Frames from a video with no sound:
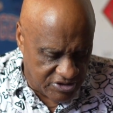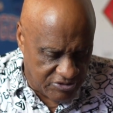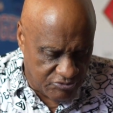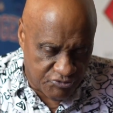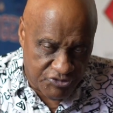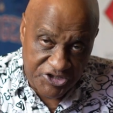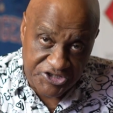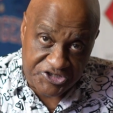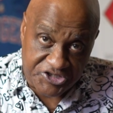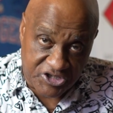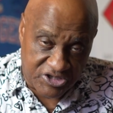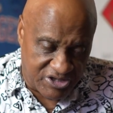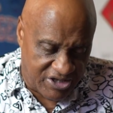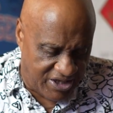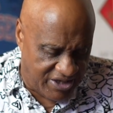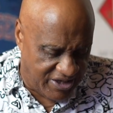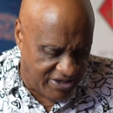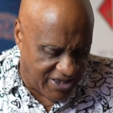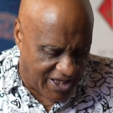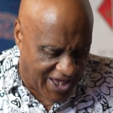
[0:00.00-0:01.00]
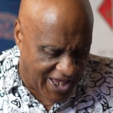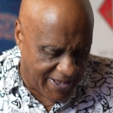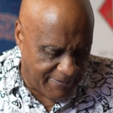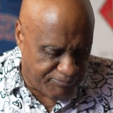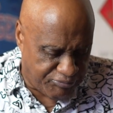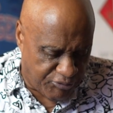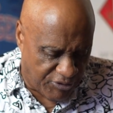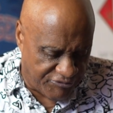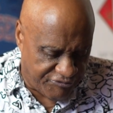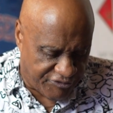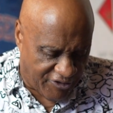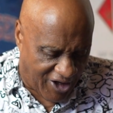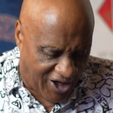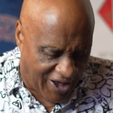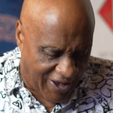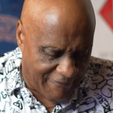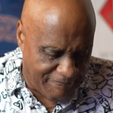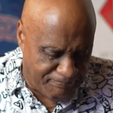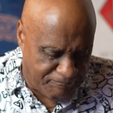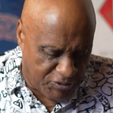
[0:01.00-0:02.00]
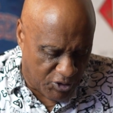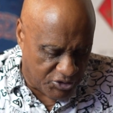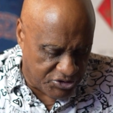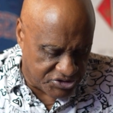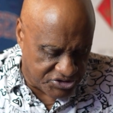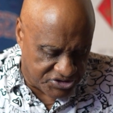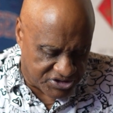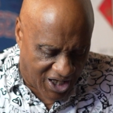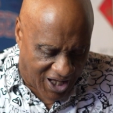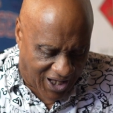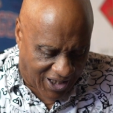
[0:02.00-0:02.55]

recently $8.5 billion